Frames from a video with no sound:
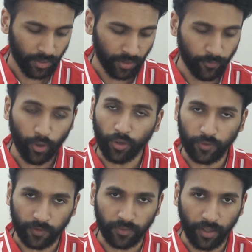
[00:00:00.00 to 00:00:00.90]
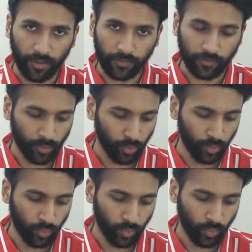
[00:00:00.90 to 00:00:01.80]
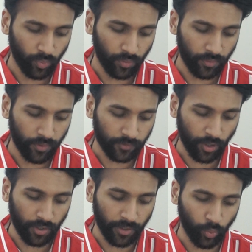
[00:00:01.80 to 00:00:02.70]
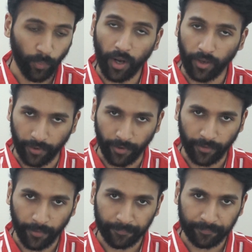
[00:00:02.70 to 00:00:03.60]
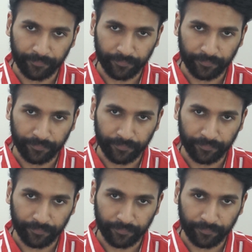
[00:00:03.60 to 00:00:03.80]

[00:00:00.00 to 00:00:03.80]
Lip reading: The 4 notes are there. So it's called an Ubanga raga.